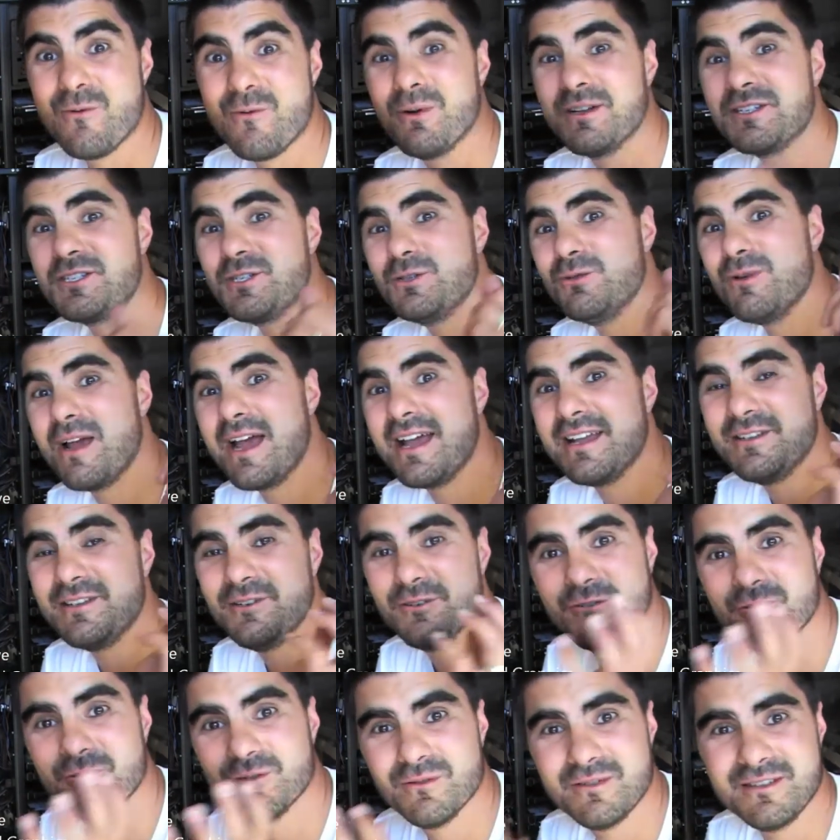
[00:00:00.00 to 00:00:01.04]
Once you add
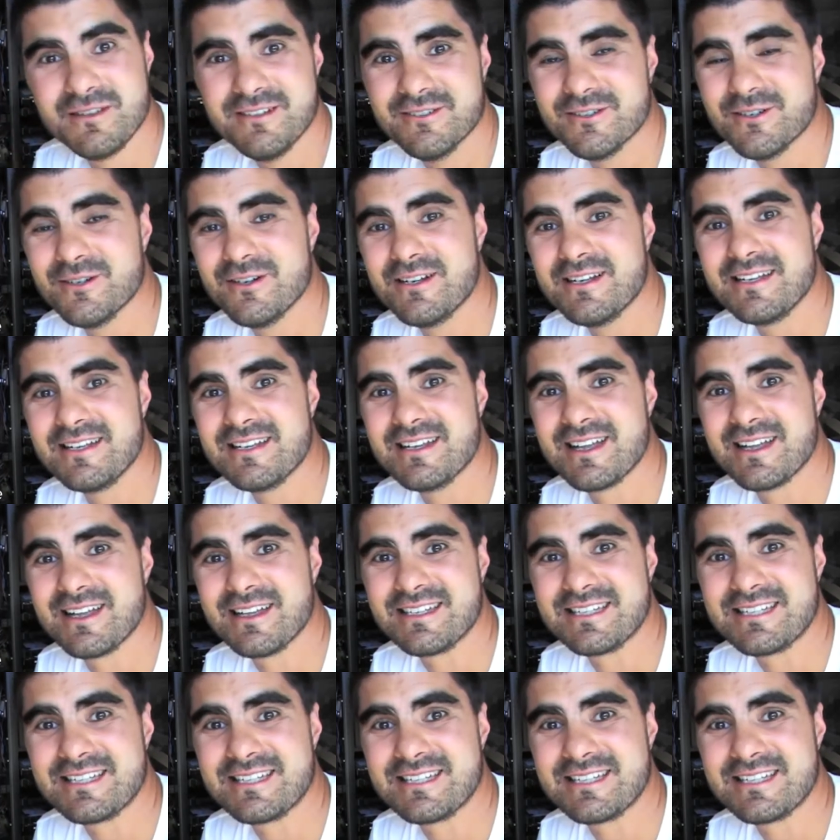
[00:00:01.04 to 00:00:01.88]
your, your uh,